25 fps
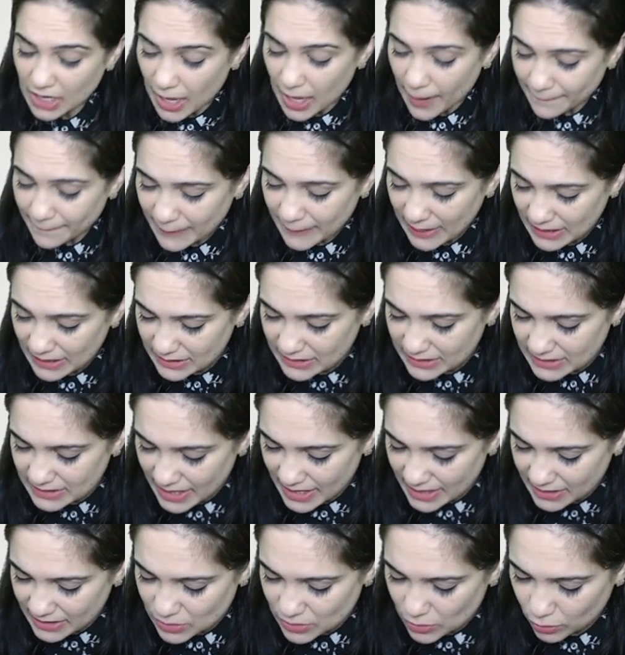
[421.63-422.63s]
but there
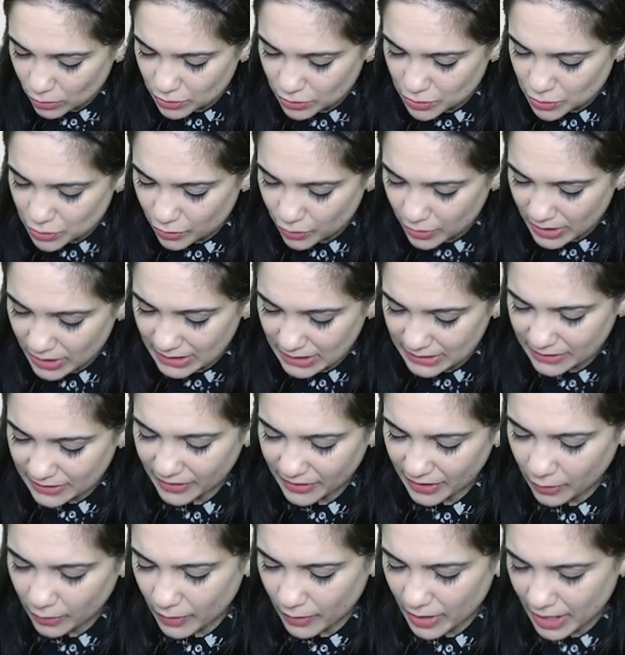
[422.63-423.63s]
is also another
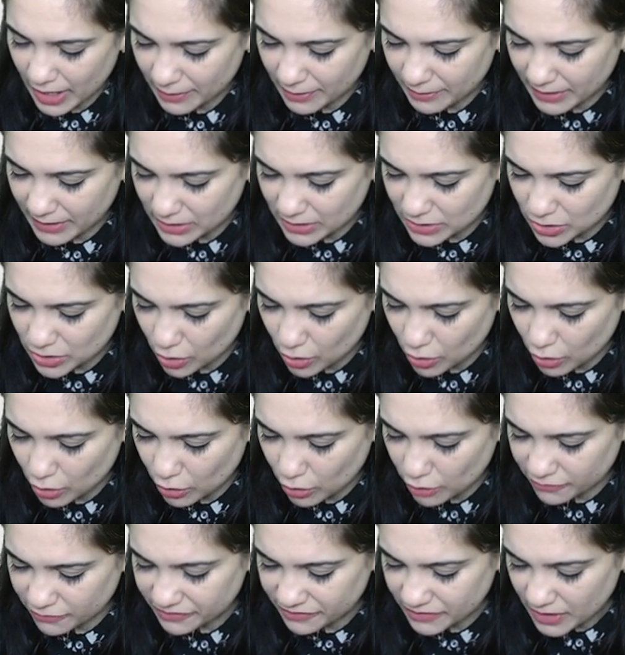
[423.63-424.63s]
requirement
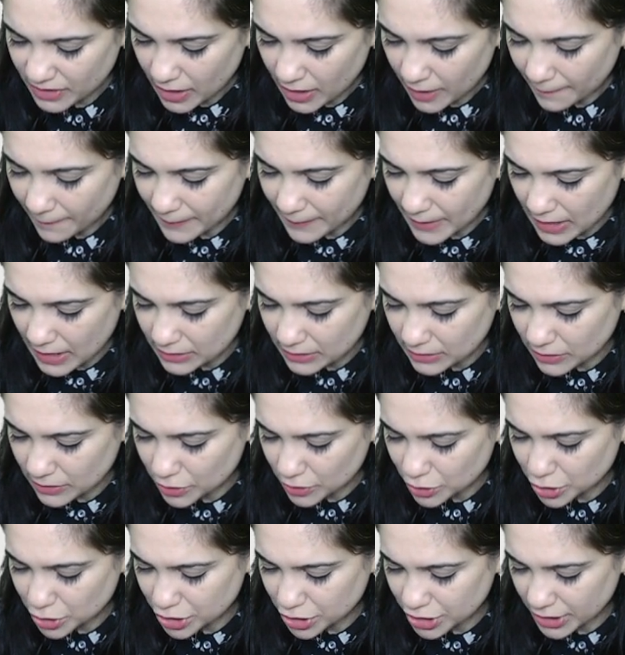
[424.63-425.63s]
of
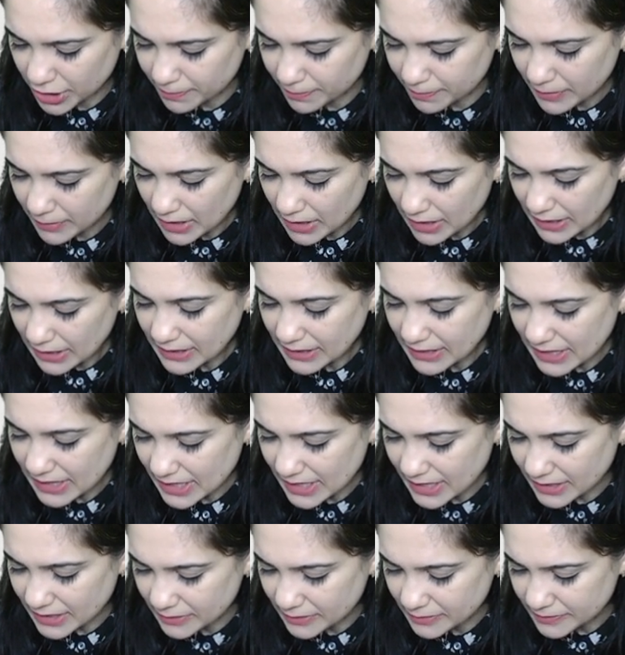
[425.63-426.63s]
partnership
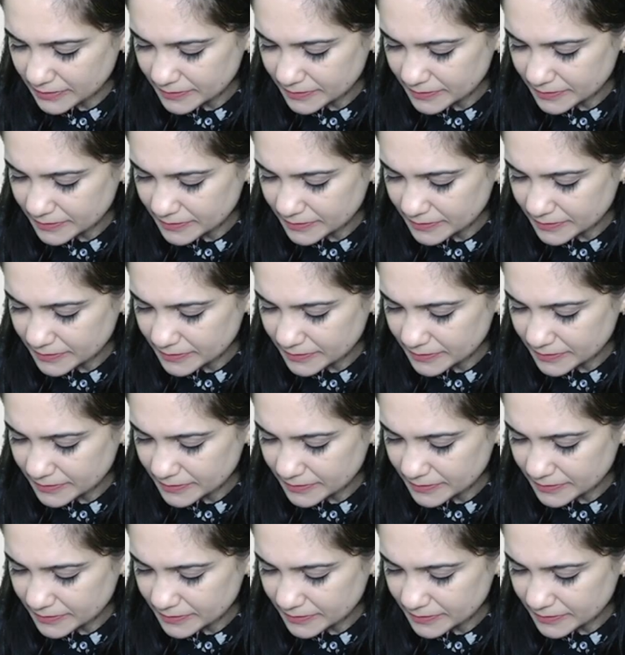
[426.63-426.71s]
deed.